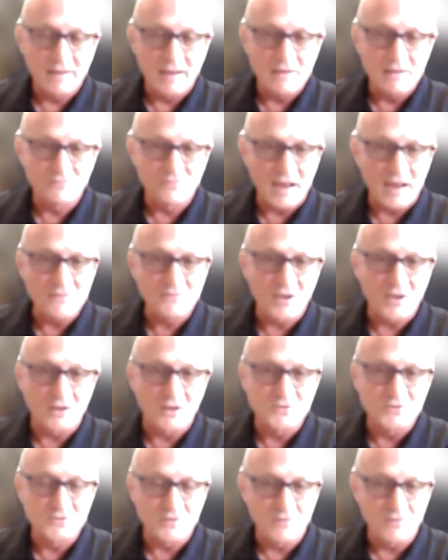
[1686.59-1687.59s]
I have 5
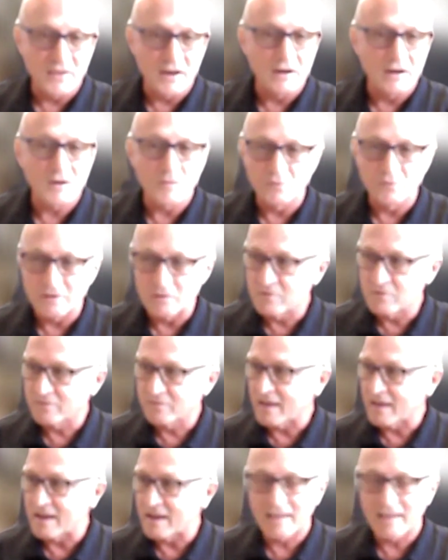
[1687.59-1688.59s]
colors over there, complete
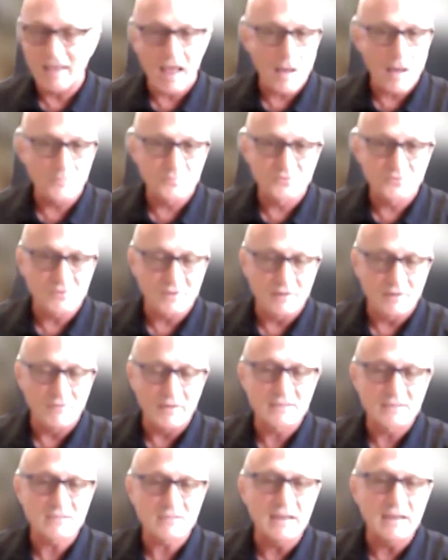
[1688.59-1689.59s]
with end caps and
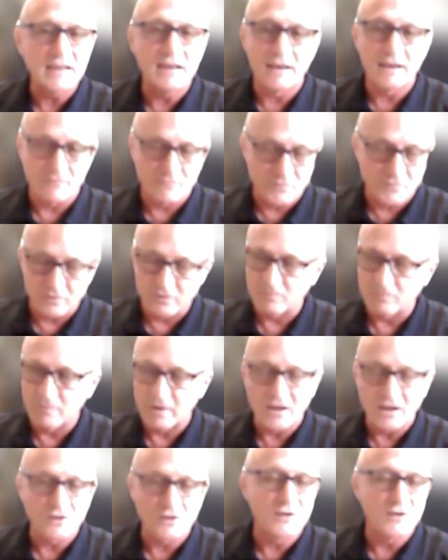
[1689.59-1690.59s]
everything, because I needed it for
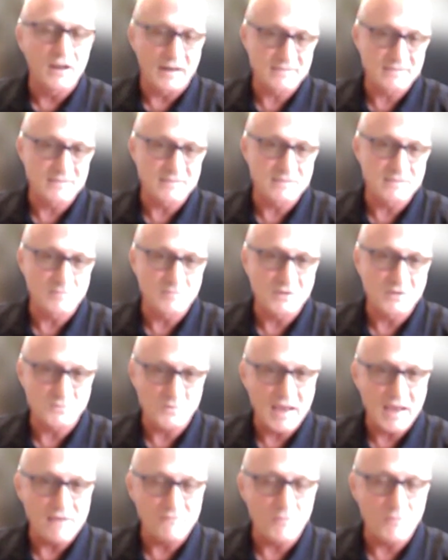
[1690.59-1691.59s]
my underdeck system because
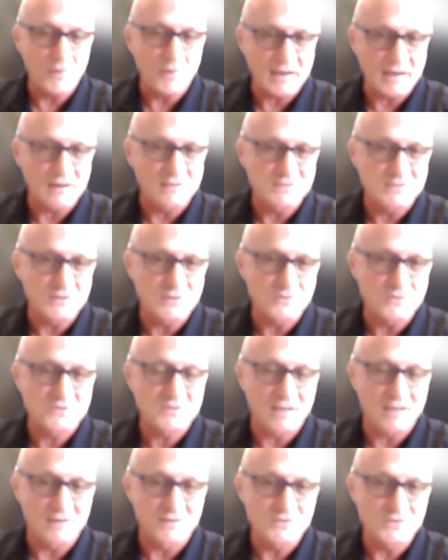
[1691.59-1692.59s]
we have the panels in those
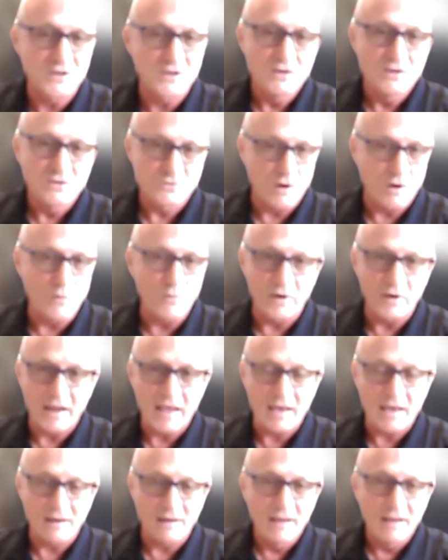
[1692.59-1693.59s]
colors. So I went
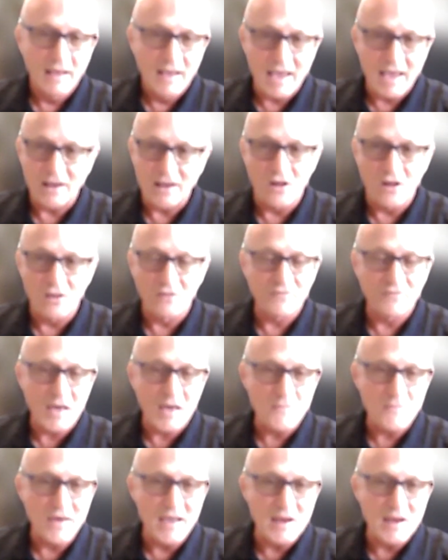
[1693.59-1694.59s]
and had all of
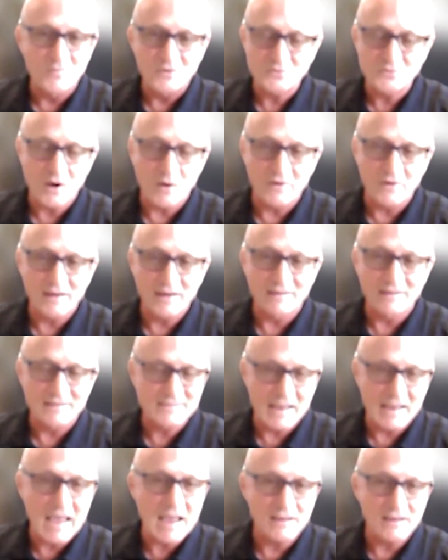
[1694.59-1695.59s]
that made. But so I went in and I
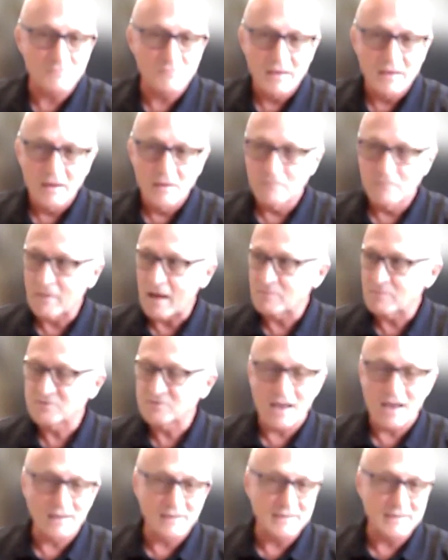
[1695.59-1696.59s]
said, hey, Bob
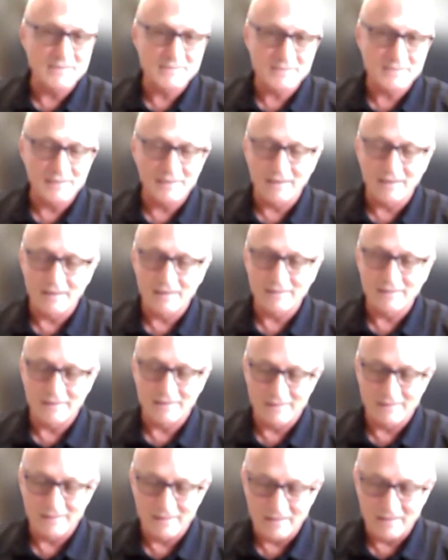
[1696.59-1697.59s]
Jolly,
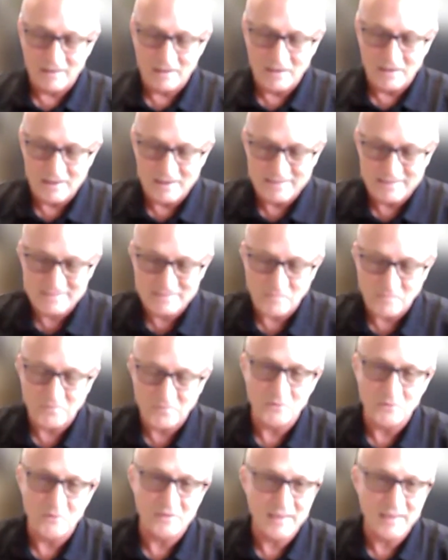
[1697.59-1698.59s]
he's up
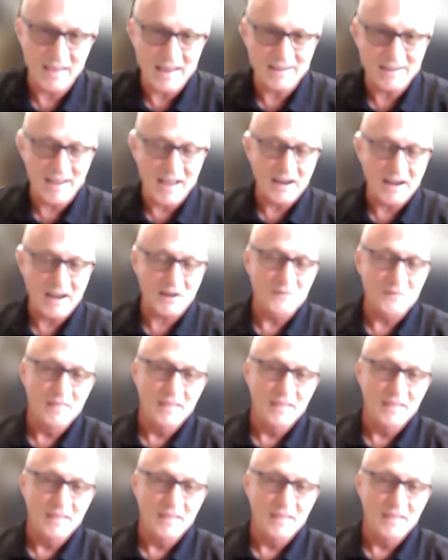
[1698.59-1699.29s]
there with Hancock.